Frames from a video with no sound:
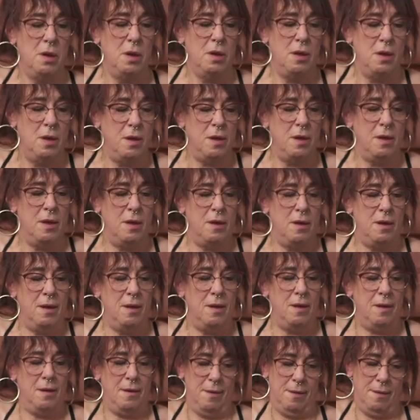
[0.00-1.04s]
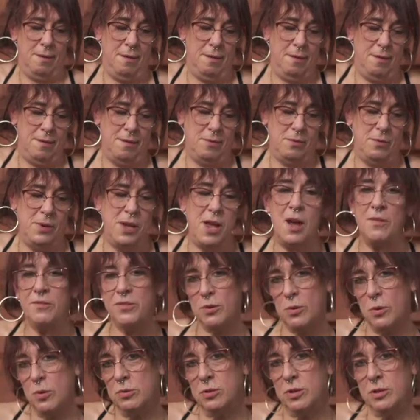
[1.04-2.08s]
we have our
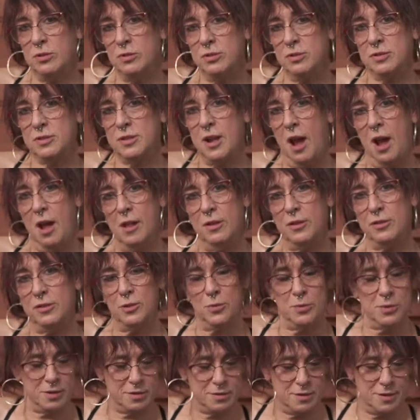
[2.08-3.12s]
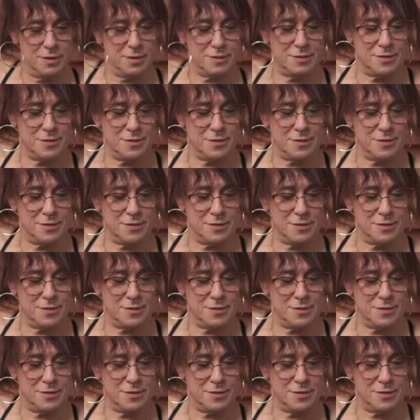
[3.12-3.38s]
own little style of doing things.